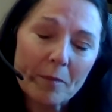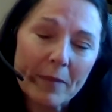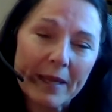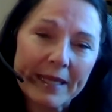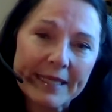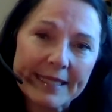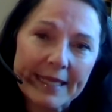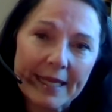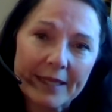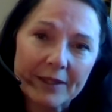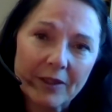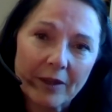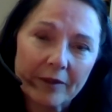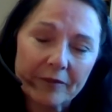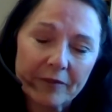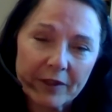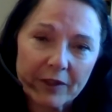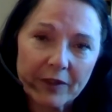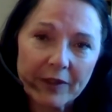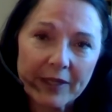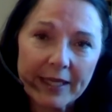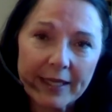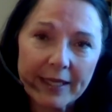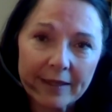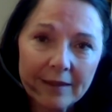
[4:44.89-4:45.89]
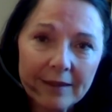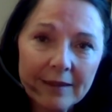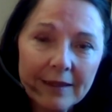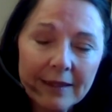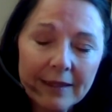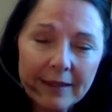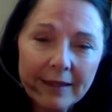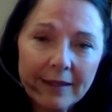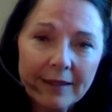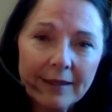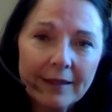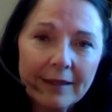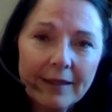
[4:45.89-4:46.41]
My dad got very ill
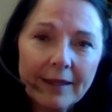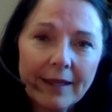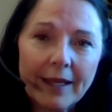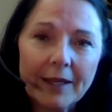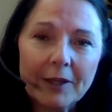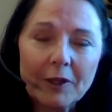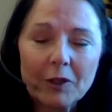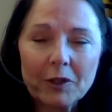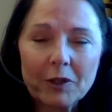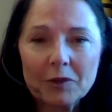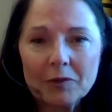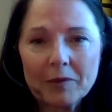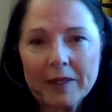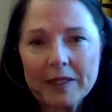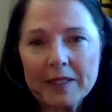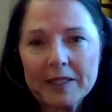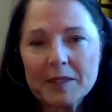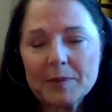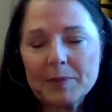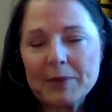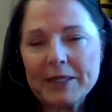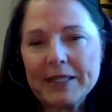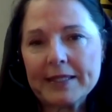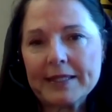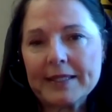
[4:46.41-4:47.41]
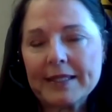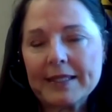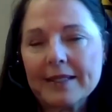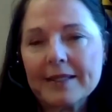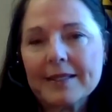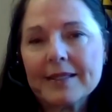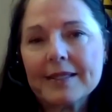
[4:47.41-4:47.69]
and couldn't run his business.